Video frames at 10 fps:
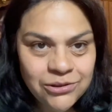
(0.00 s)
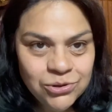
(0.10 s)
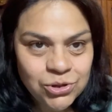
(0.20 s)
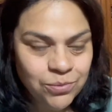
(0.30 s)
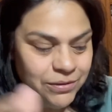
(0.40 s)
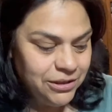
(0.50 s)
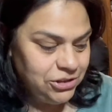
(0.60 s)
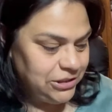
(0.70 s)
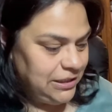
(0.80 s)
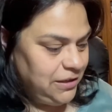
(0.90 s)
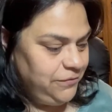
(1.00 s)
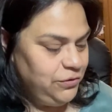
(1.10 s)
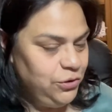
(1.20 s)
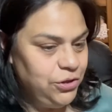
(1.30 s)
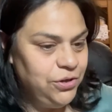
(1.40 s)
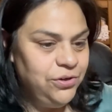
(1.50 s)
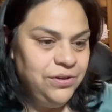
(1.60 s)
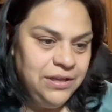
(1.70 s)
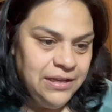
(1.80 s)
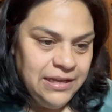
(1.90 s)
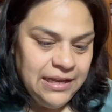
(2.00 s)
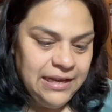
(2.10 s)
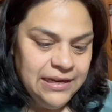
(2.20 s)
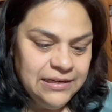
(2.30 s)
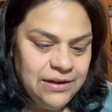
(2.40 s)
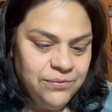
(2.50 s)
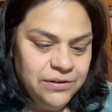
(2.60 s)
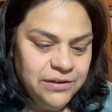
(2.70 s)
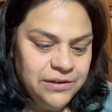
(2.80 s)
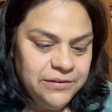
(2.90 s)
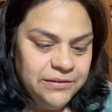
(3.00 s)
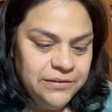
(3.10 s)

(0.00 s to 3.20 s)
you so much. I love you, girl. And I want to